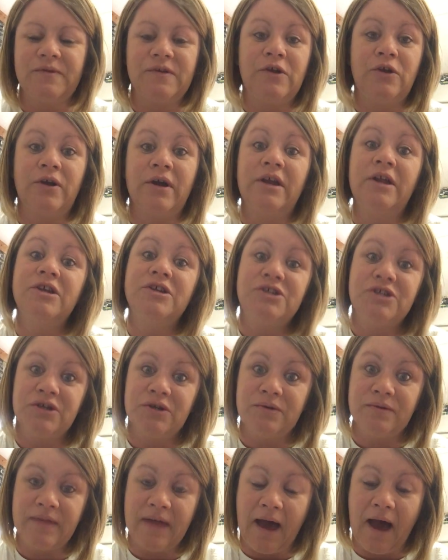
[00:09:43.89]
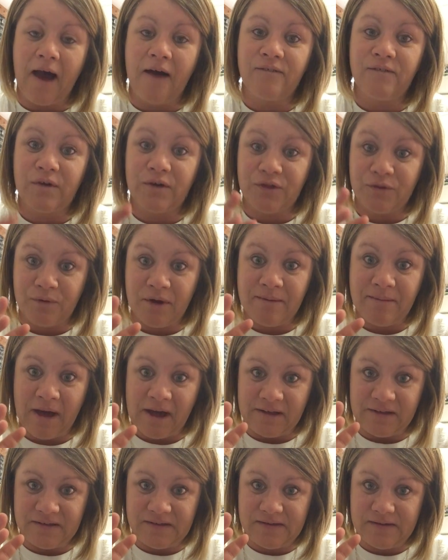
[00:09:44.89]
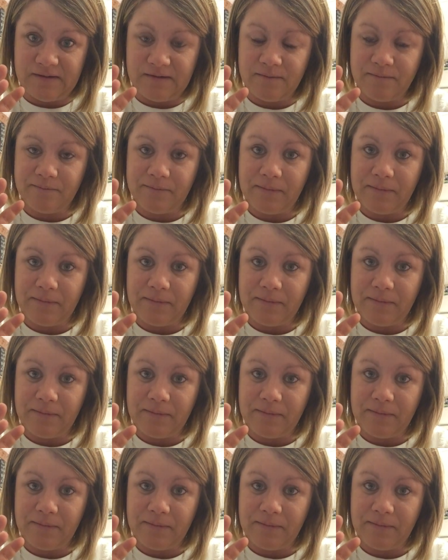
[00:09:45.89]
So you're going to do that for 3 months.